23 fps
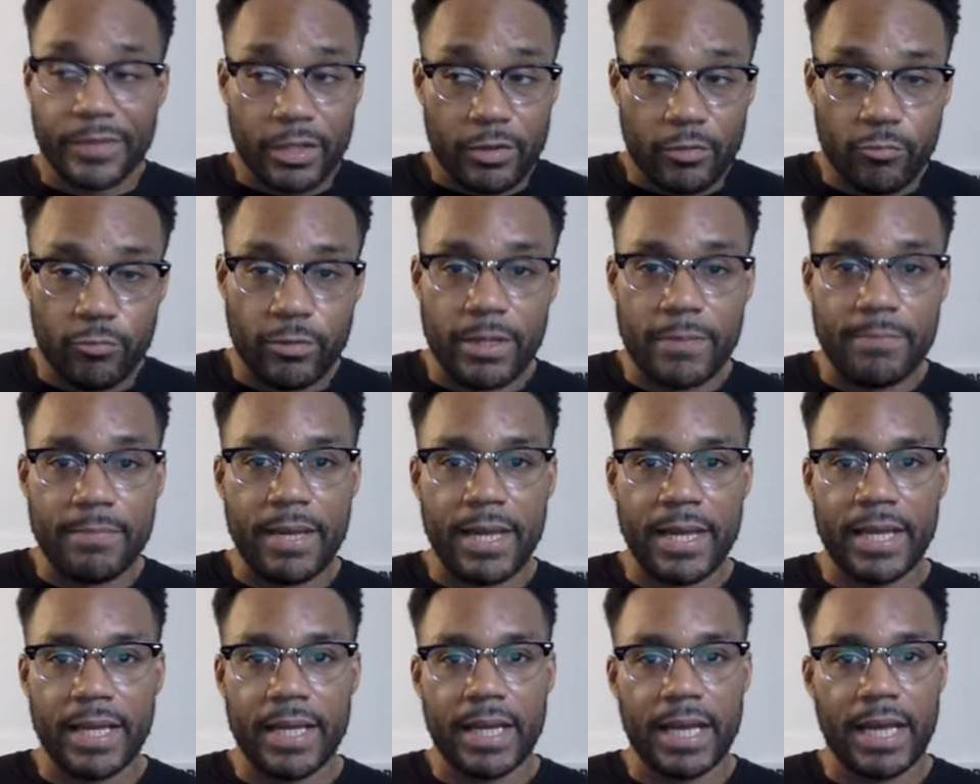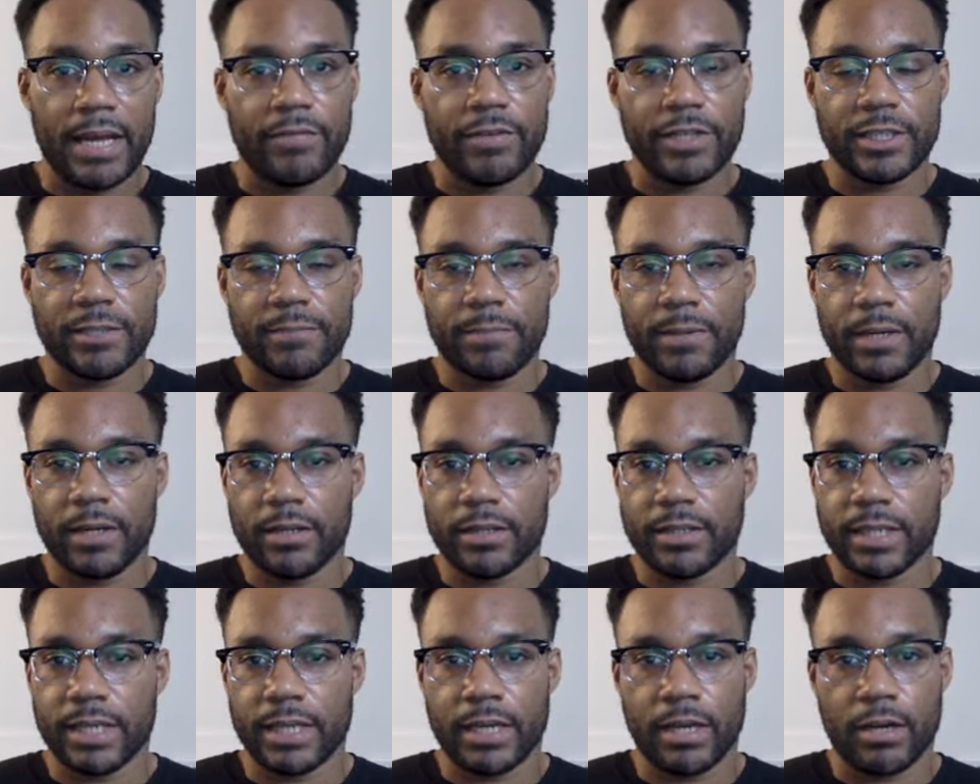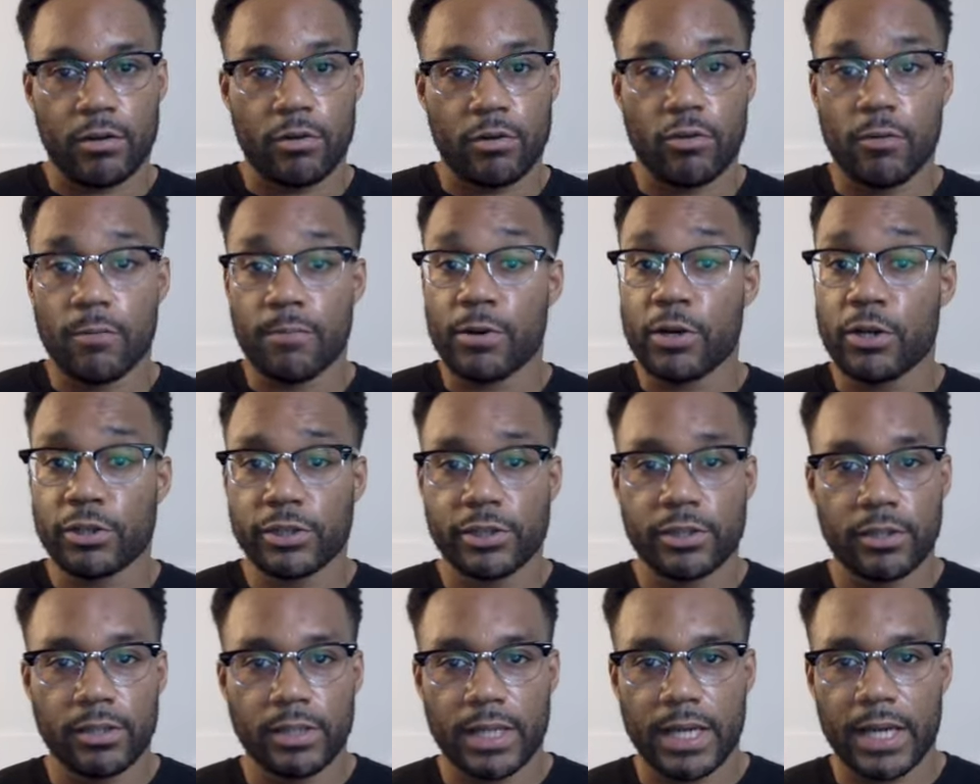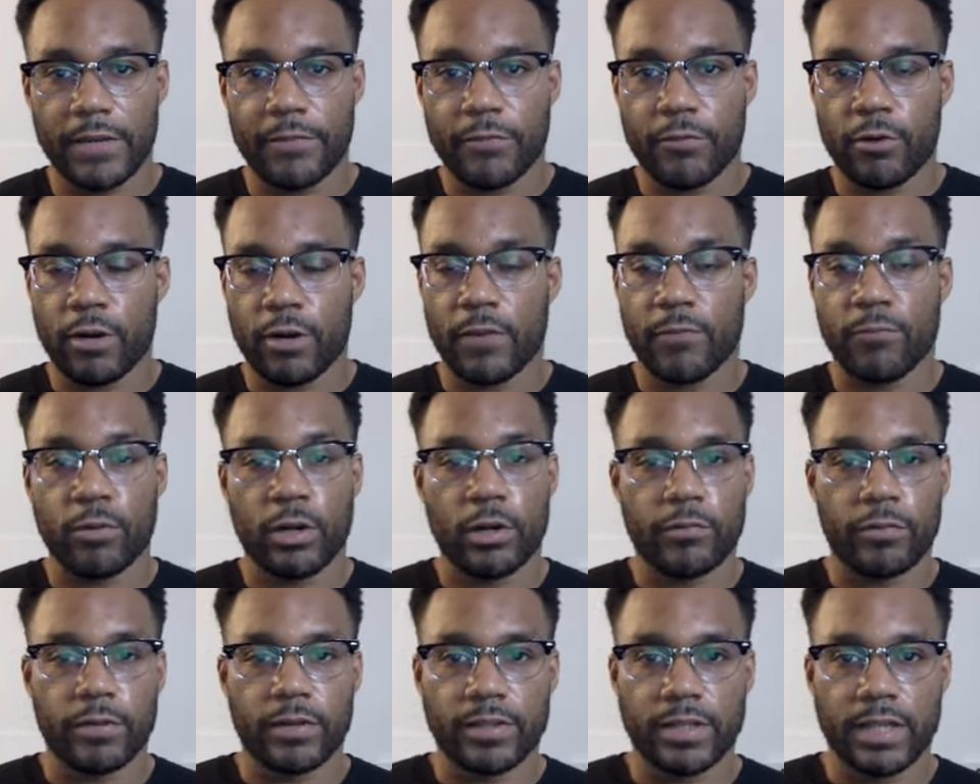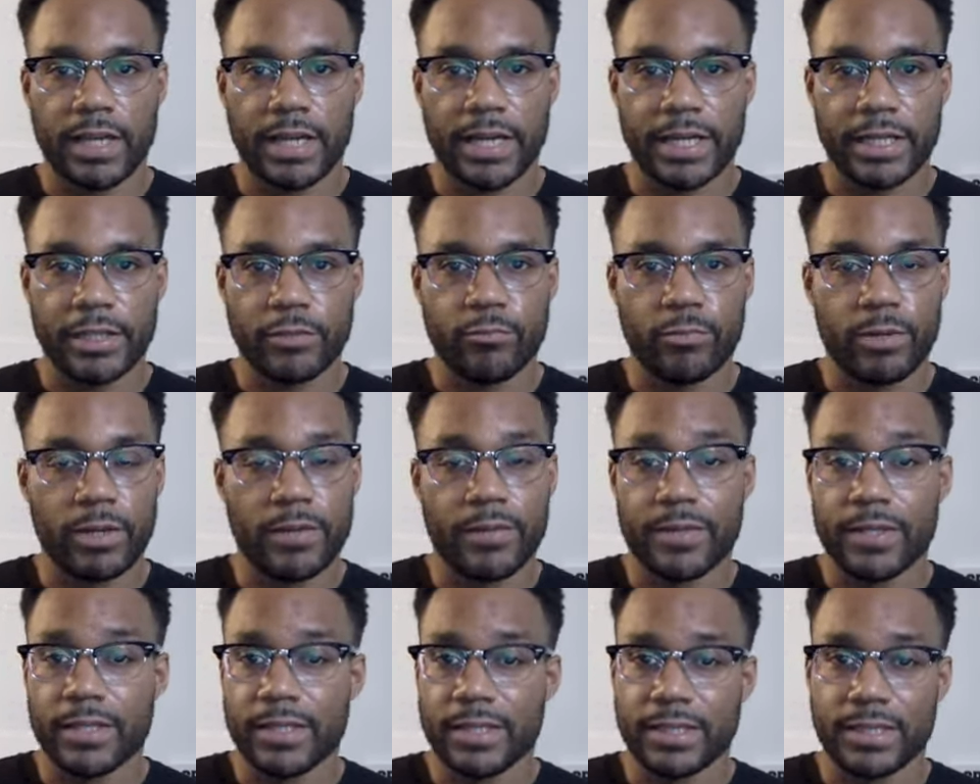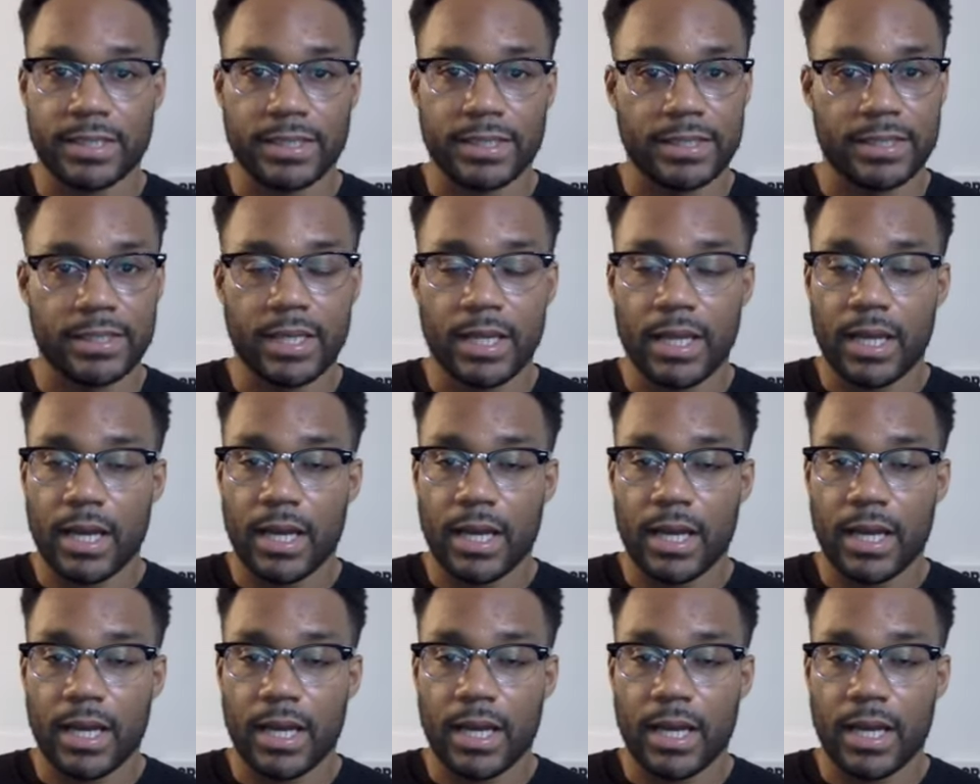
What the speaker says: we may have experience in our own personal life or have worked with clients where this has